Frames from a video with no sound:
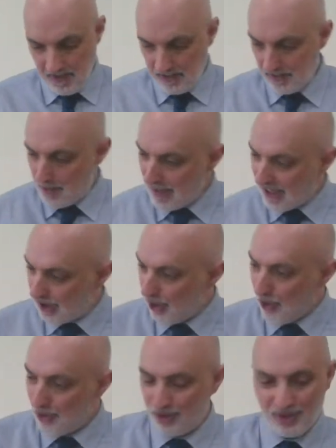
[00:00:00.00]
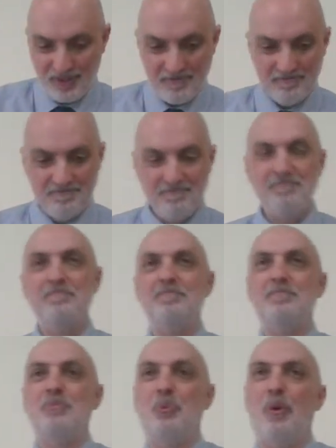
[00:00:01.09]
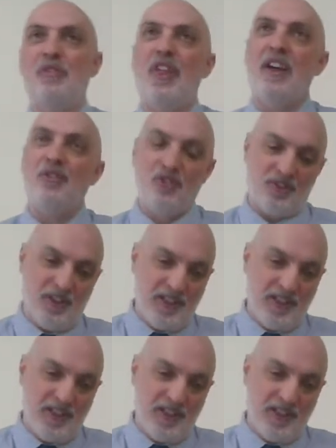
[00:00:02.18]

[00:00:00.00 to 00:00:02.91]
Let me close with this.